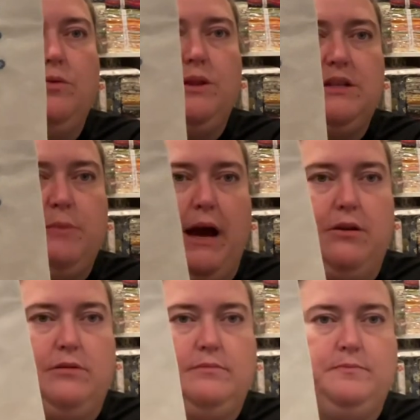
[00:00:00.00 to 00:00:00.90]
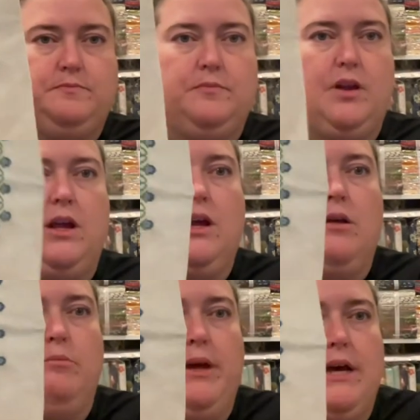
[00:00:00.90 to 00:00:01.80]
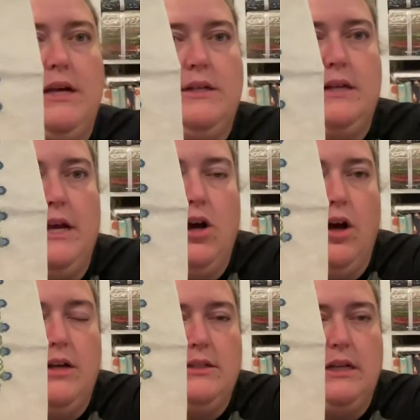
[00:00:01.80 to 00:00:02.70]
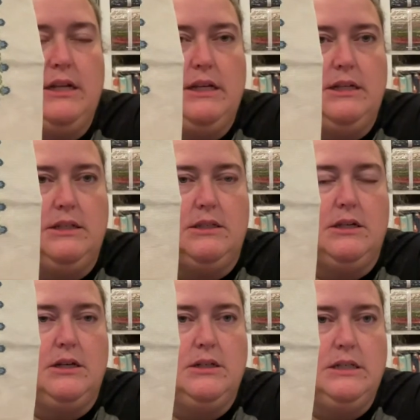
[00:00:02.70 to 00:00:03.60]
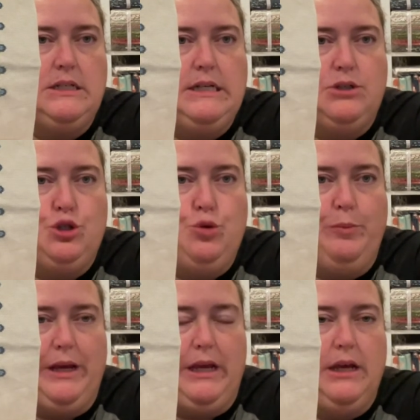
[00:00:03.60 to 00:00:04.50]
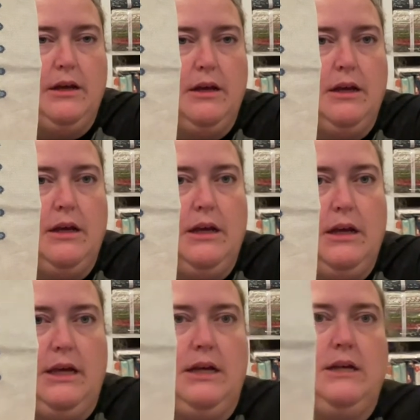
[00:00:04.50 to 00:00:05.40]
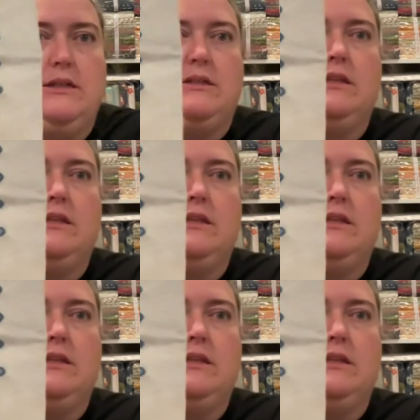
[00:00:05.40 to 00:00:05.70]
with this pattern, because a cause that is dear to me is